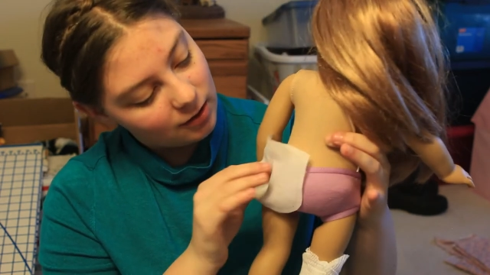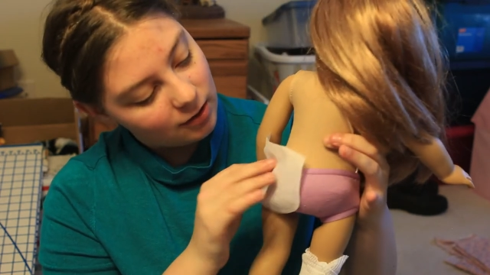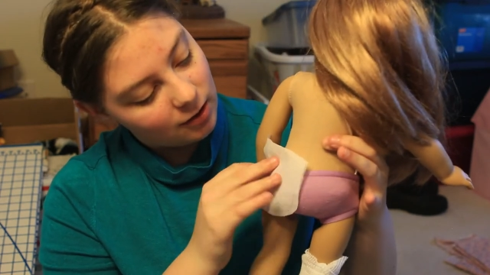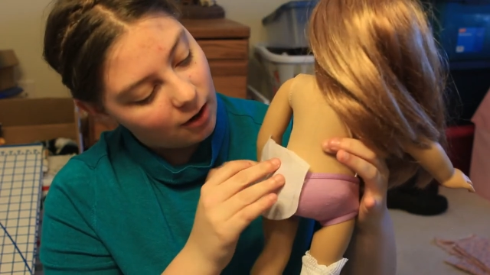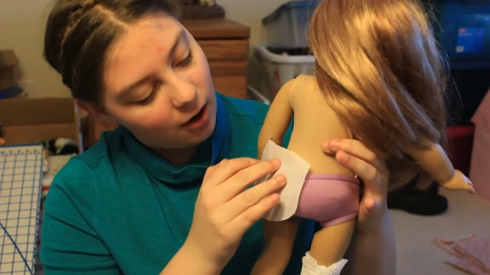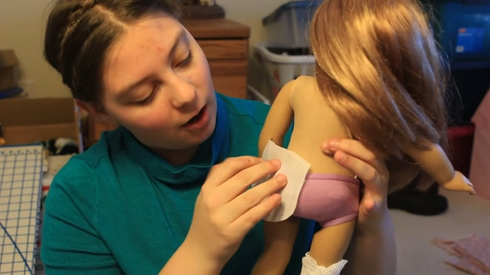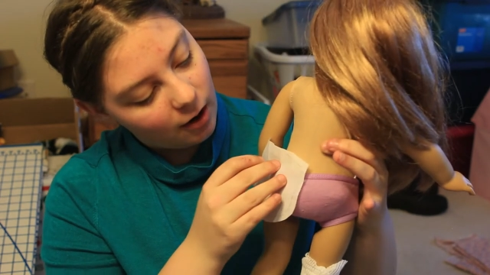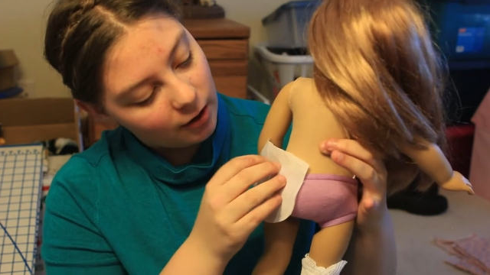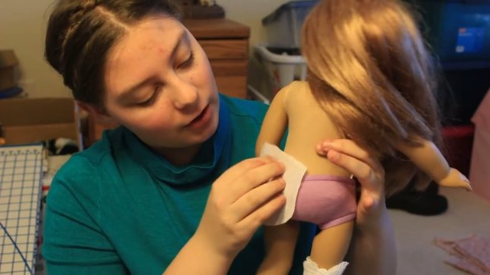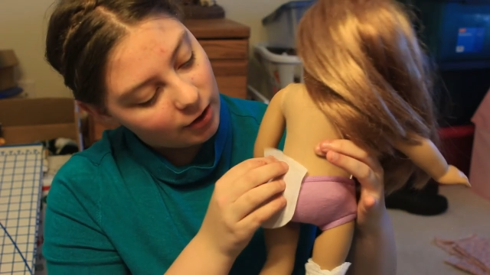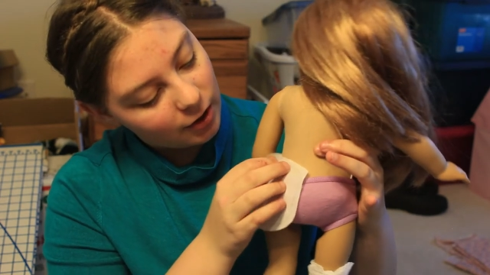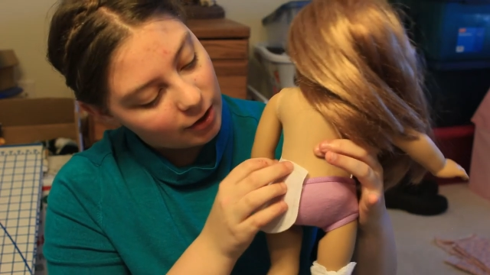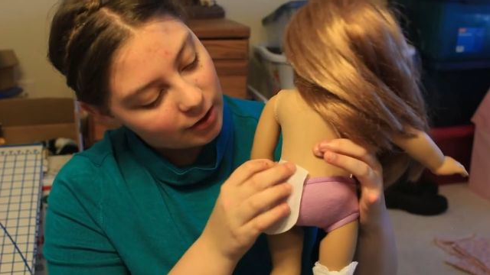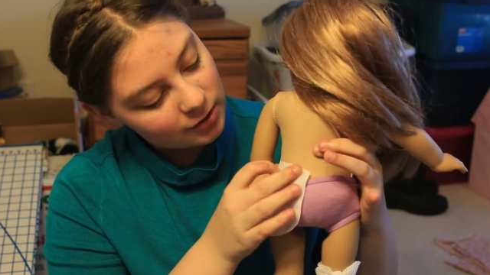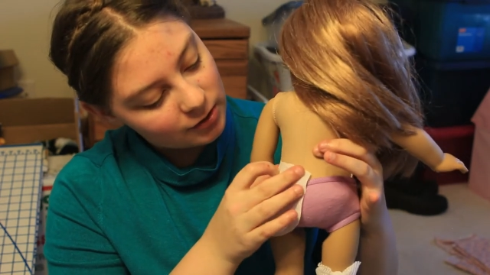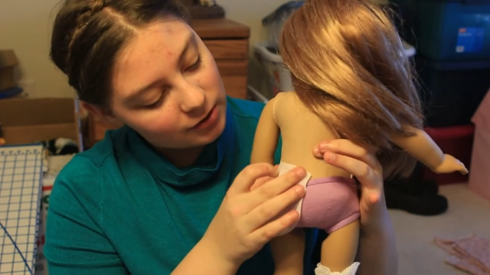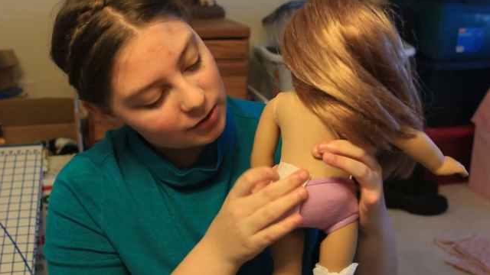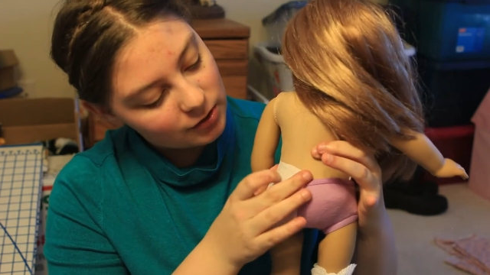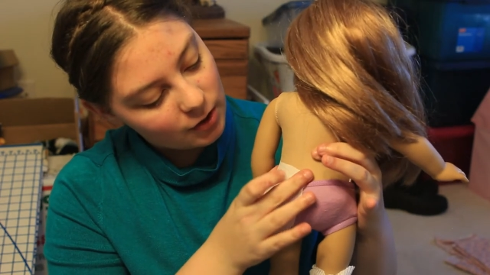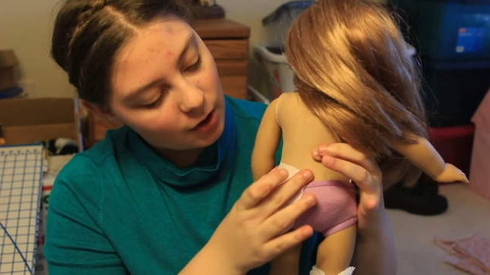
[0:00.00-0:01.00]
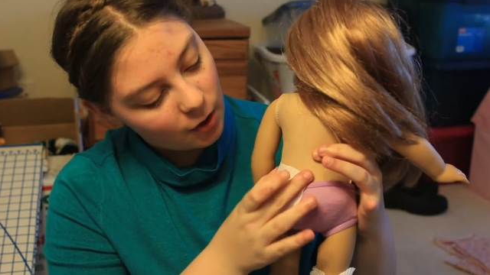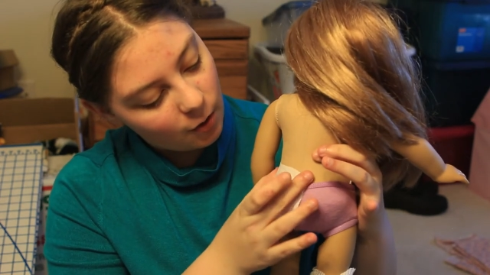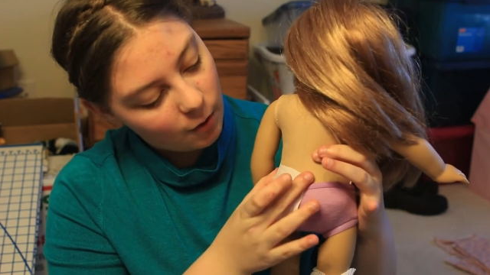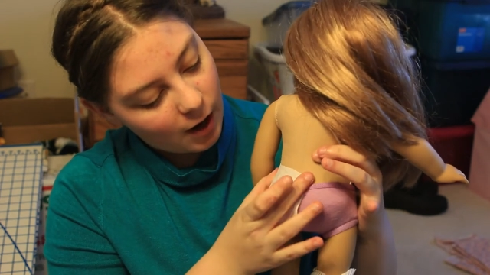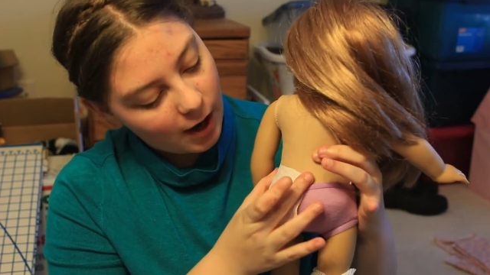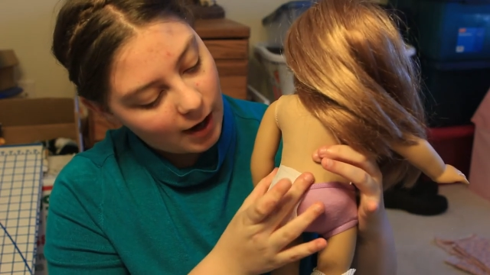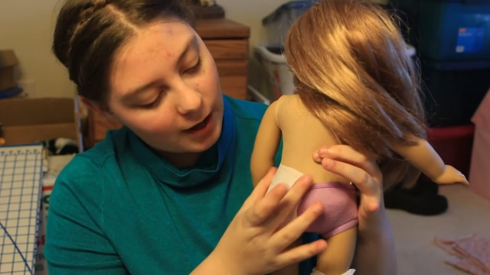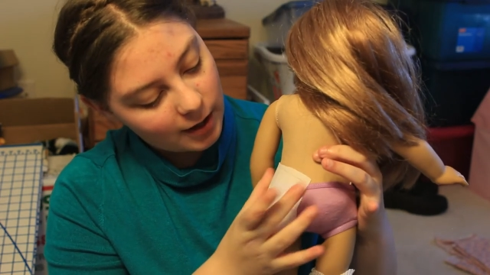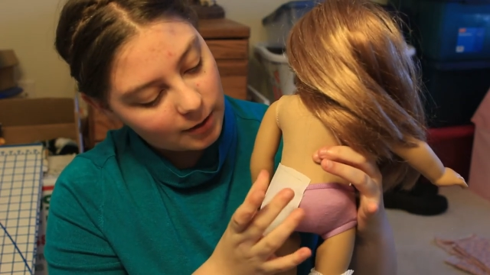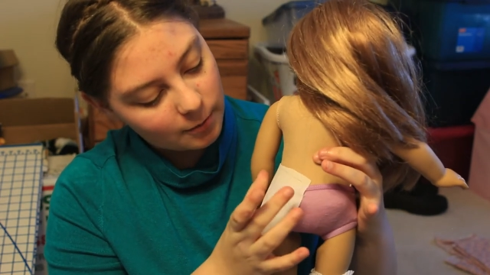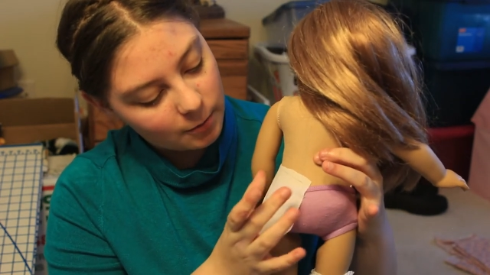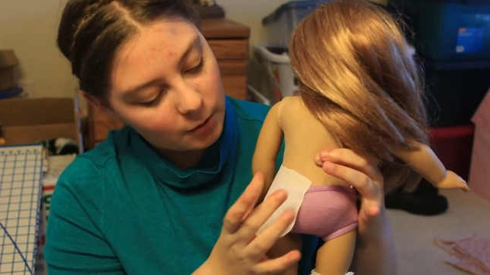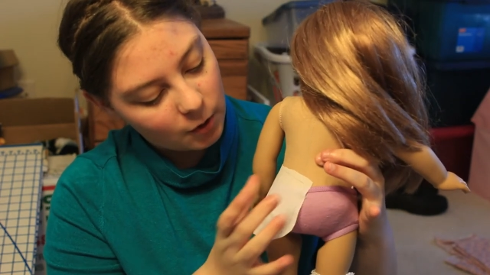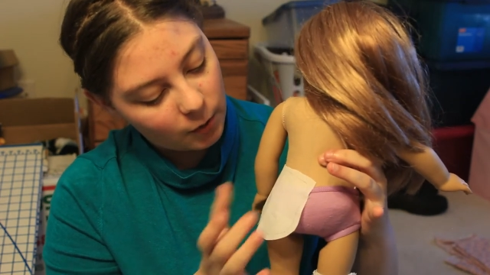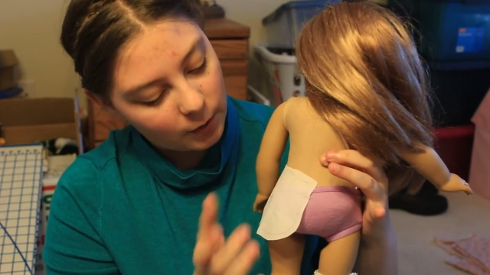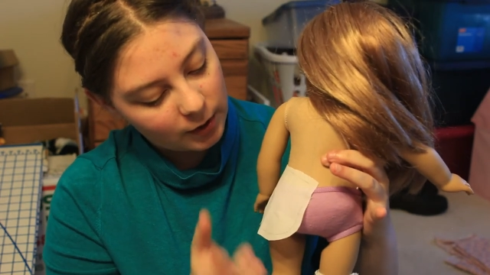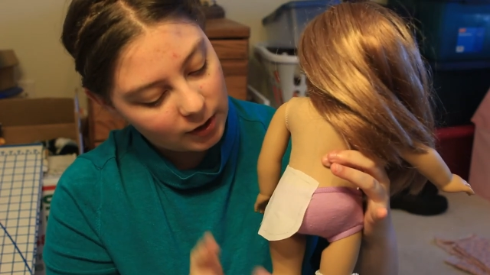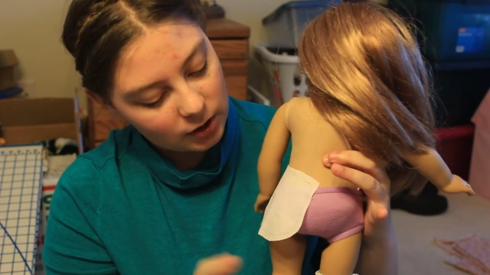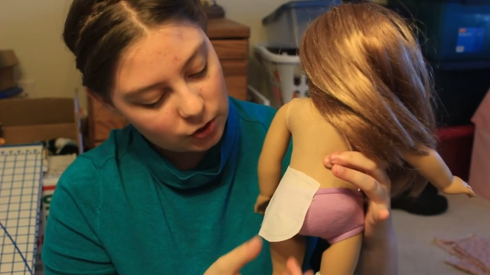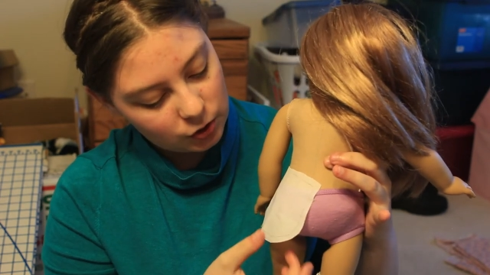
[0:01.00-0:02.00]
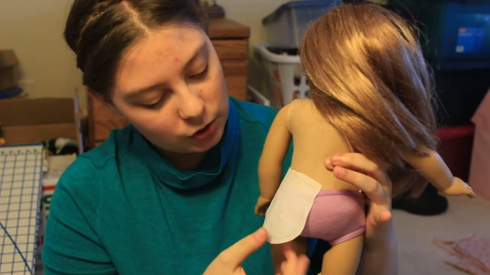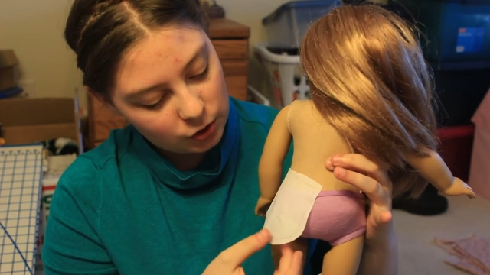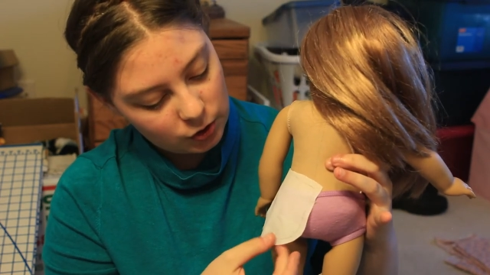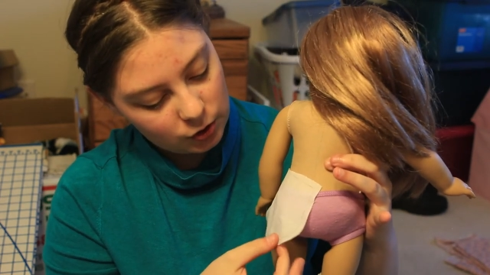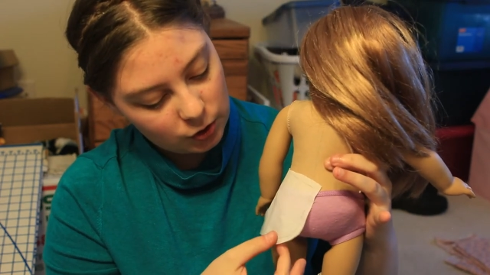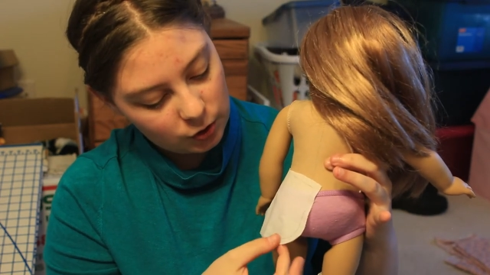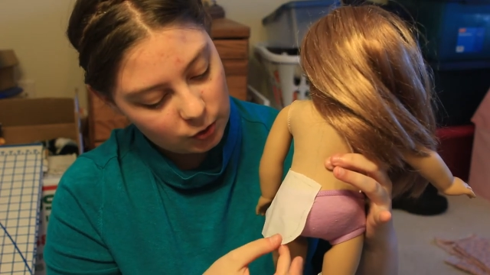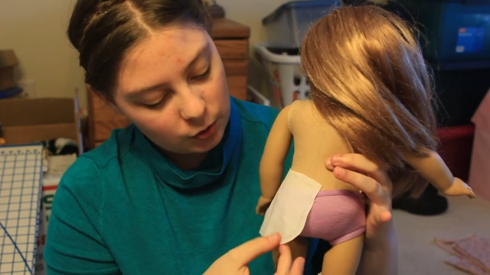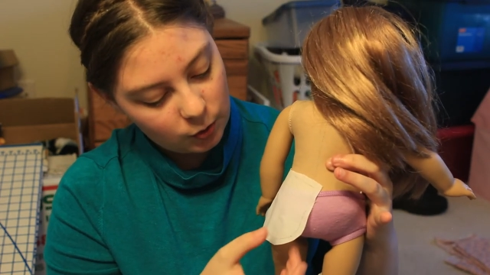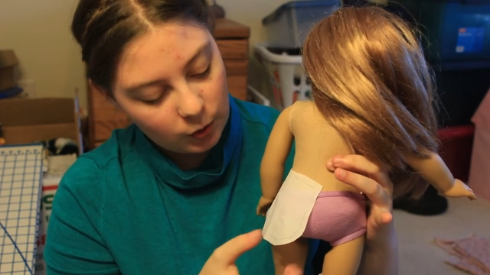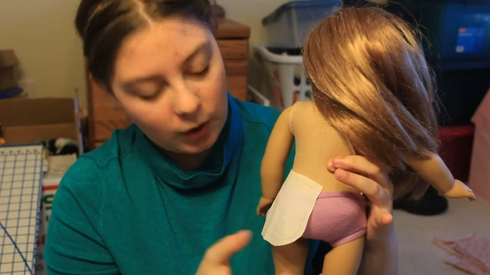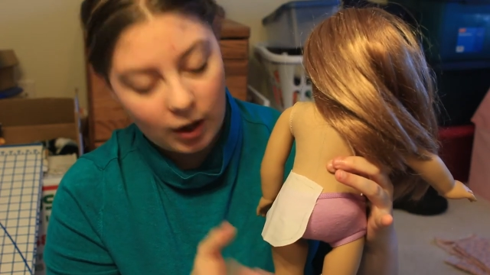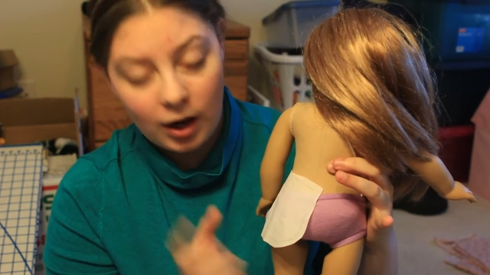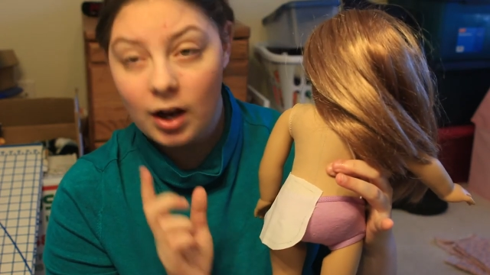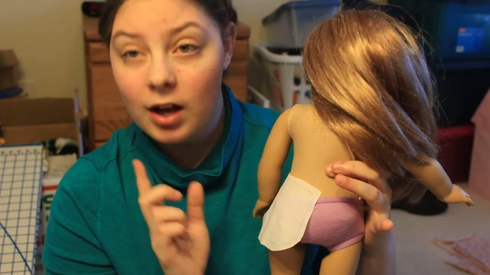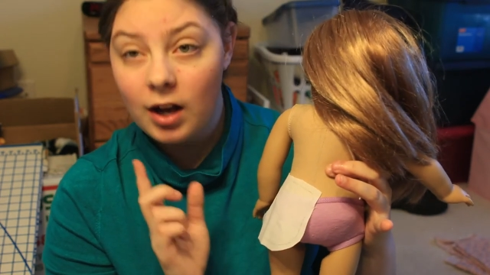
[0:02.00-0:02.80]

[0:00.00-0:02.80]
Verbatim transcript: on her, so I am going to